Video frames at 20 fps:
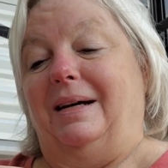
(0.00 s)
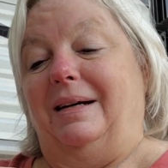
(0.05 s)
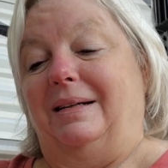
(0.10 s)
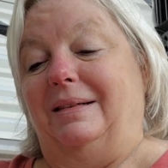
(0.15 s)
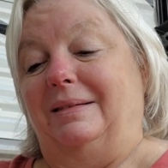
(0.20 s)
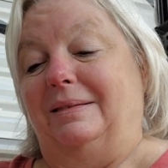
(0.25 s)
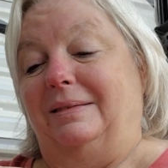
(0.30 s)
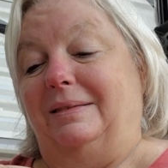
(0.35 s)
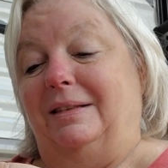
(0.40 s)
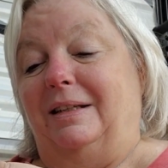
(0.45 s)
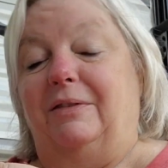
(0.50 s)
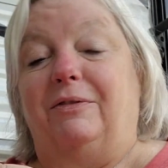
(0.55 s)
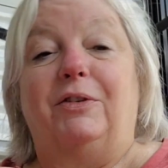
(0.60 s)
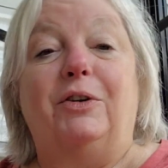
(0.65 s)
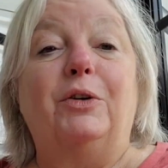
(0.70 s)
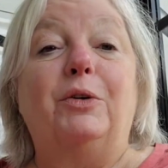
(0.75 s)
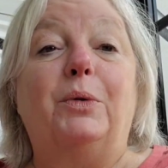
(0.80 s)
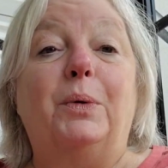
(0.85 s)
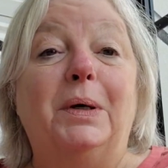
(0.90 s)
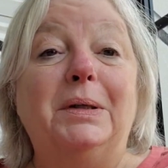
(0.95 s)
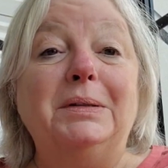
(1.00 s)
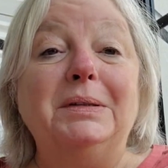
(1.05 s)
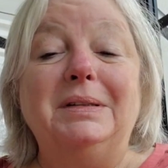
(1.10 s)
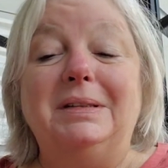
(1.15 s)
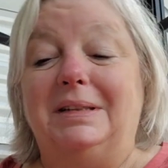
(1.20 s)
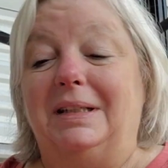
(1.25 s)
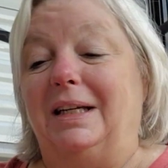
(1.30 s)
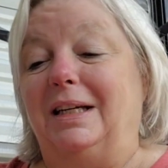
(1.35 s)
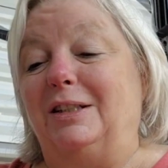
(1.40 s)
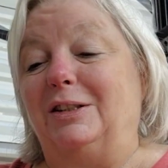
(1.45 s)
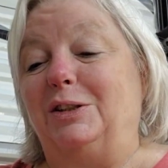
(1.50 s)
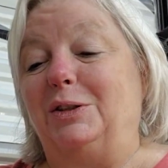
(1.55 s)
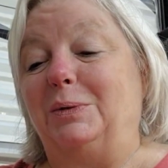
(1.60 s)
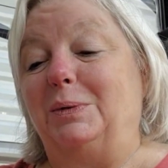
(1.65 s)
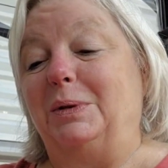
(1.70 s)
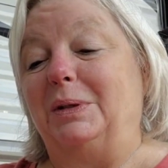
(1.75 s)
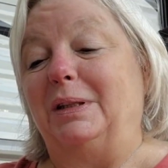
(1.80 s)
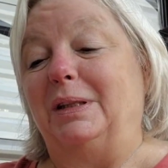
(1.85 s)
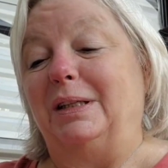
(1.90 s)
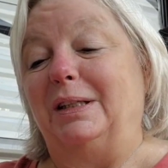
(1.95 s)
uh, if you quilt and you
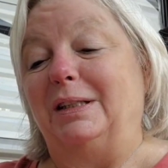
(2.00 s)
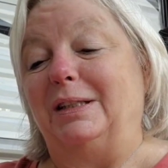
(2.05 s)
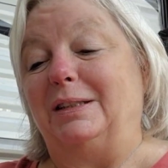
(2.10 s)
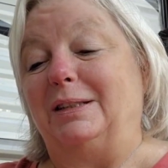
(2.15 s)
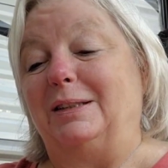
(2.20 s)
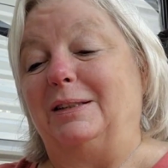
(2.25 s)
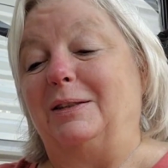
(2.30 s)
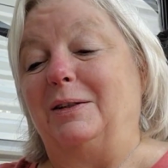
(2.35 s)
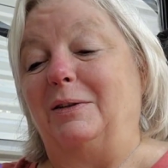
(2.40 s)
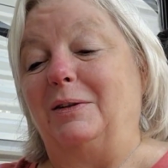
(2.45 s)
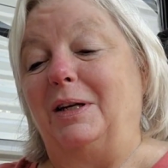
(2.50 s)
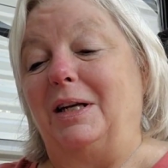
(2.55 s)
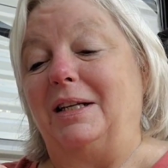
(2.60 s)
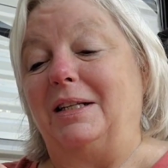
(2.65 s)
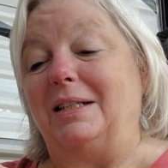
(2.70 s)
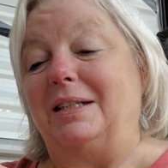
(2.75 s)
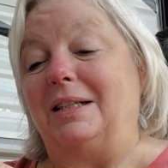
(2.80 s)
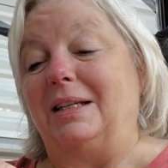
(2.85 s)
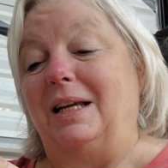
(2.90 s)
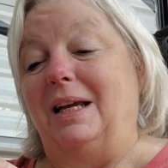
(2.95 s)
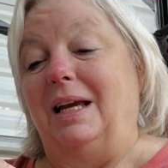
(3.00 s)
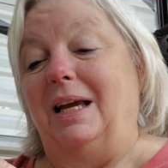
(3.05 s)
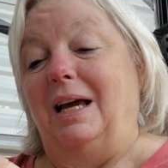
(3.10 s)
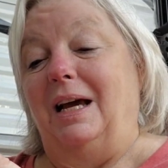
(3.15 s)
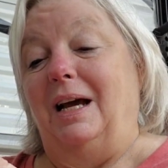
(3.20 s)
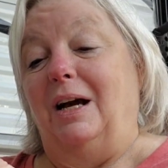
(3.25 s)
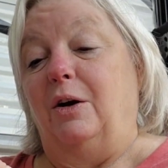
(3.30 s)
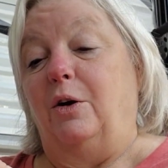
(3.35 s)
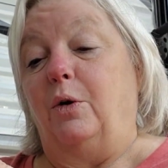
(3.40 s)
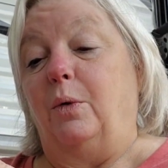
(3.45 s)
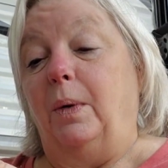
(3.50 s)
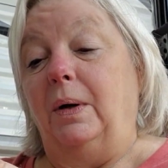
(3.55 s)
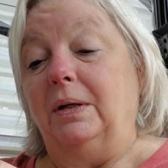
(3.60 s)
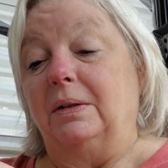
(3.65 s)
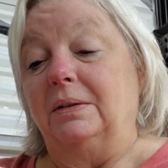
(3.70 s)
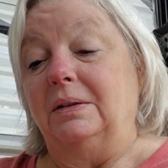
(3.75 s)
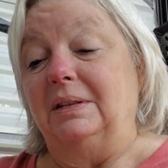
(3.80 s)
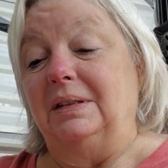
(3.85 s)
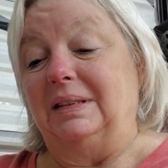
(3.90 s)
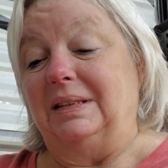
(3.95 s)
would like to donate
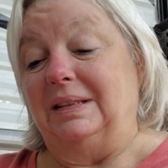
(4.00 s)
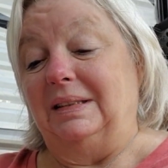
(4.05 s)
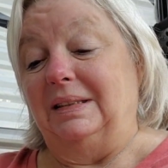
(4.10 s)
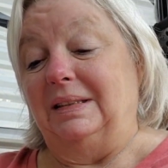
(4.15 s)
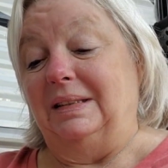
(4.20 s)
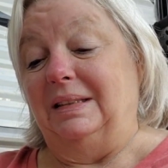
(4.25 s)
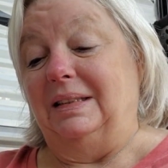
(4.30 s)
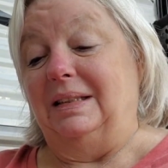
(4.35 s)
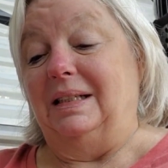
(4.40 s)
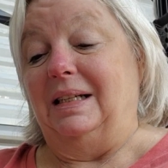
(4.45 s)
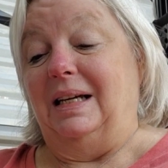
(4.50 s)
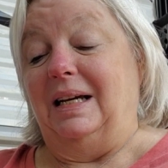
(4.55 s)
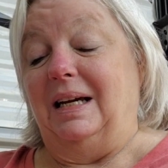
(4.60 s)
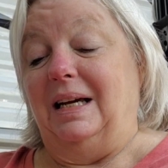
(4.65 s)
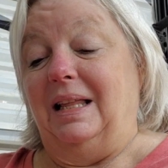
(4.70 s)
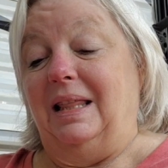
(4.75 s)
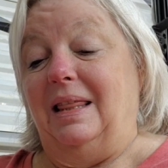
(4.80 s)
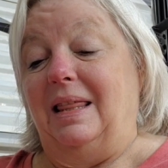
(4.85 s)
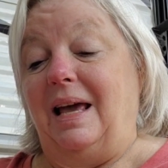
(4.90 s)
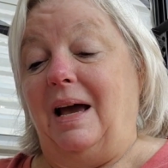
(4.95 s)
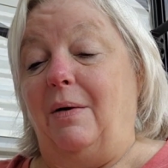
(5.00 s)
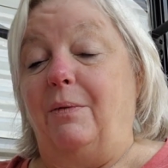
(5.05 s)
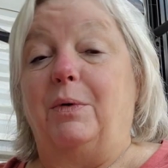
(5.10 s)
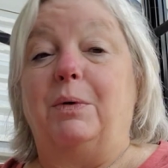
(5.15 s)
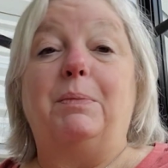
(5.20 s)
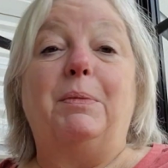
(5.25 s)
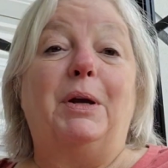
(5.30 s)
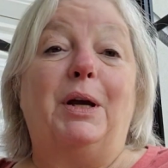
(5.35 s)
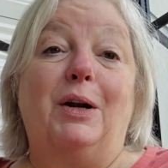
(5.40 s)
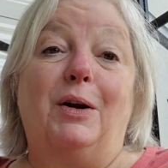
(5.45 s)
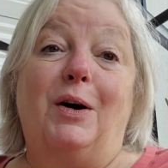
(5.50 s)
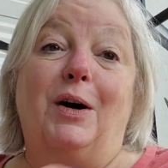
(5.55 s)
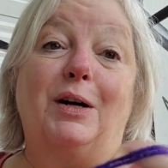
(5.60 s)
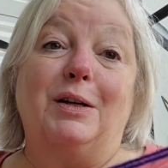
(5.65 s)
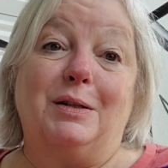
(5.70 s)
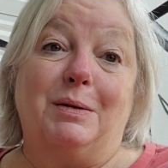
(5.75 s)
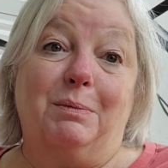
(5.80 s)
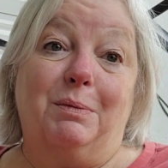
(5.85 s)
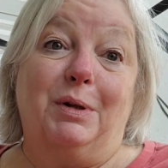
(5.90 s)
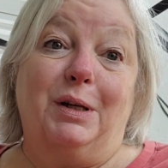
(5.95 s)
quilts, that would be an
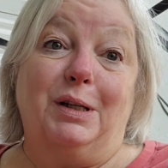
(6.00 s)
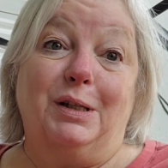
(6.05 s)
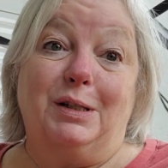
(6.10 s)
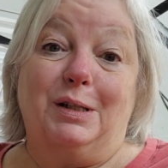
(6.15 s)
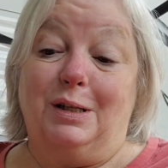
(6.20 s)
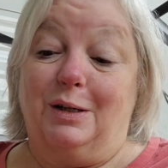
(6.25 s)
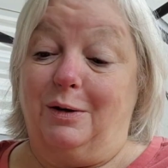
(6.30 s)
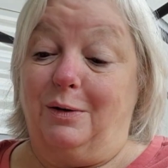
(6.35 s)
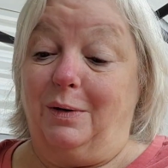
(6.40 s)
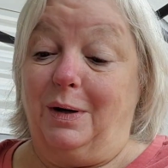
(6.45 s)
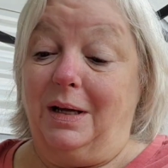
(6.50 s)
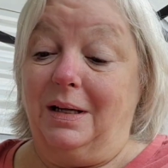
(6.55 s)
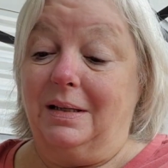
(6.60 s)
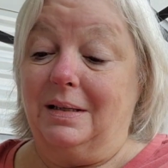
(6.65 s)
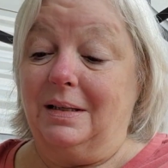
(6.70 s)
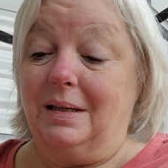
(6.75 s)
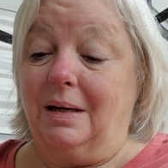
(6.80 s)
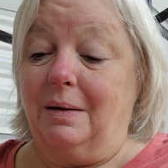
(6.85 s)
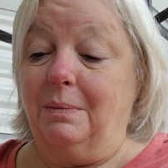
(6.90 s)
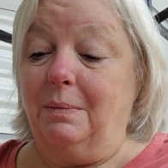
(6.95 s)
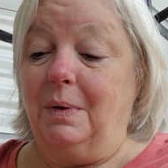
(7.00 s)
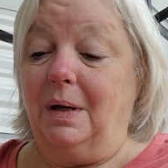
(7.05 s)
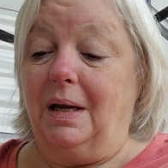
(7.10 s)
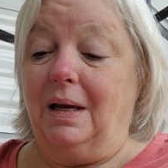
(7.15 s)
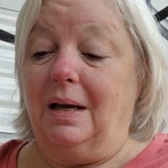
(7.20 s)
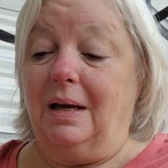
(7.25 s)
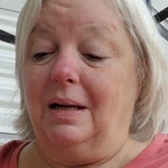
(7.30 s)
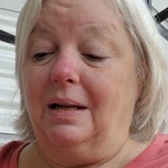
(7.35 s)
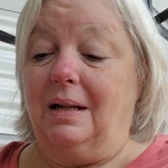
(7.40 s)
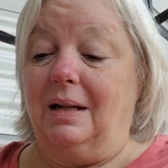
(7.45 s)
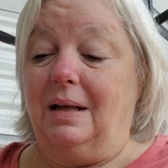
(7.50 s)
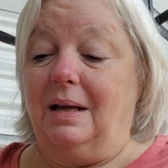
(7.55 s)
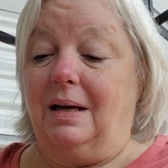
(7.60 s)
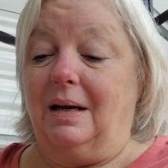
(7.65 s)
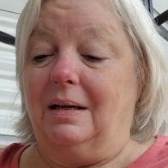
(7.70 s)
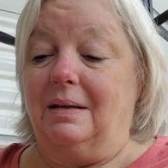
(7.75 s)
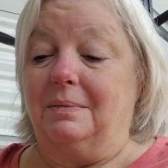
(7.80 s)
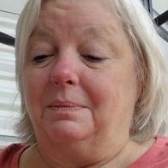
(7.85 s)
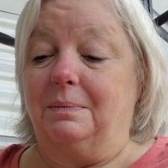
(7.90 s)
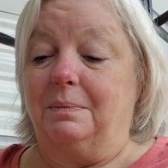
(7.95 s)
awesome place to donate some. And
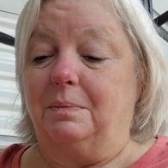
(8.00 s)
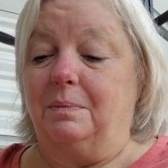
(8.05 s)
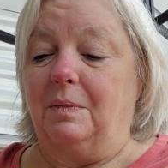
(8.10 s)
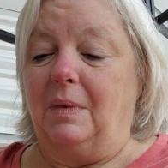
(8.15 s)
um,